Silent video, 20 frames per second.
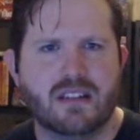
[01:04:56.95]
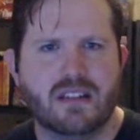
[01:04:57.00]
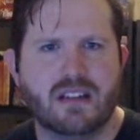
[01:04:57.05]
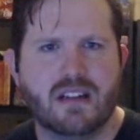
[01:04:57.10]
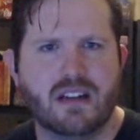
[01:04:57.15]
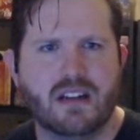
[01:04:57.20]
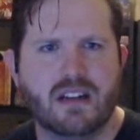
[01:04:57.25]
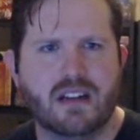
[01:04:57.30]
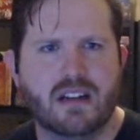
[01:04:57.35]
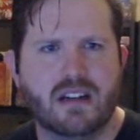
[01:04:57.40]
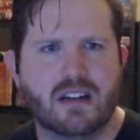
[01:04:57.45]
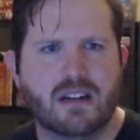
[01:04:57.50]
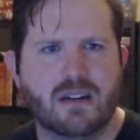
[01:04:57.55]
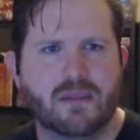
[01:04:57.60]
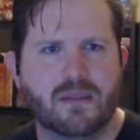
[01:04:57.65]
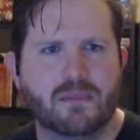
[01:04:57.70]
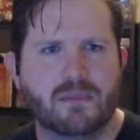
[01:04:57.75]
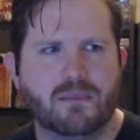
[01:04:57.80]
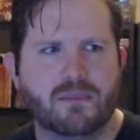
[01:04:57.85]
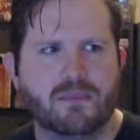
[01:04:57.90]

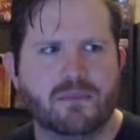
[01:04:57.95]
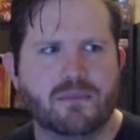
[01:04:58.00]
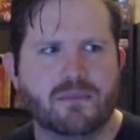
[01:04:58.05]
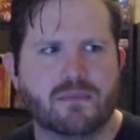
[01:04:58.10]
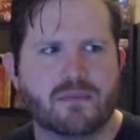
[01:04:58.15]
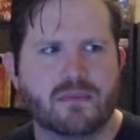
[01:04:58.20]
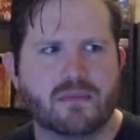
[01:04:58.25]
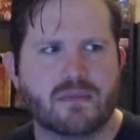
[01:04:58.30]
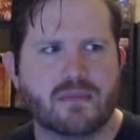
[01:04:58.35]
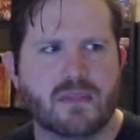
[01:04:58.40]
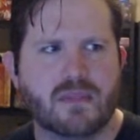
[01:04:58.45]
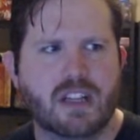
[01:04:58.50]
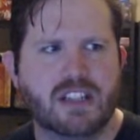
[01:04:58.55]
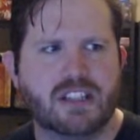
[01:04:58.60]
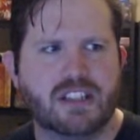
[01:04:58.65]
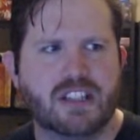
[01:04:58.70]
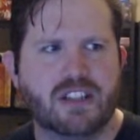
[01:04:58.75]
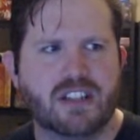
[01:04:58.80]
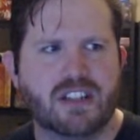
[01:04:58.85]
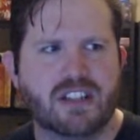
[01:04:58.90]

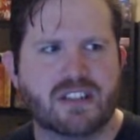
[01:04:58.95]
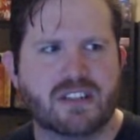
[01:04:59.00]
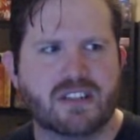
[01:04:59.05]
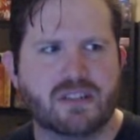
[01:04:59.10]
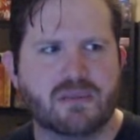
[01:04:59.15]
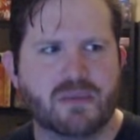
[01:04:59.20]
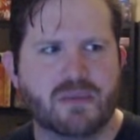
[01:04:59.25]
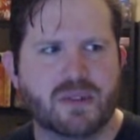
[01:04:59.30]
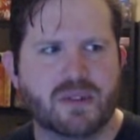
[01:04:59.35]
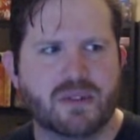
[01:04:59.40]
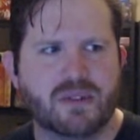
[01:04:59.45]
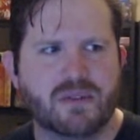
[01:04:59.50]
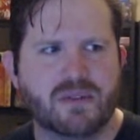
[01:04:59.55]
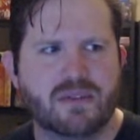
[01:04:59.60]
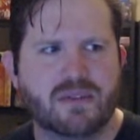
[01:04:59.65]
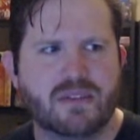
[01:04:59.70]
until you get to move.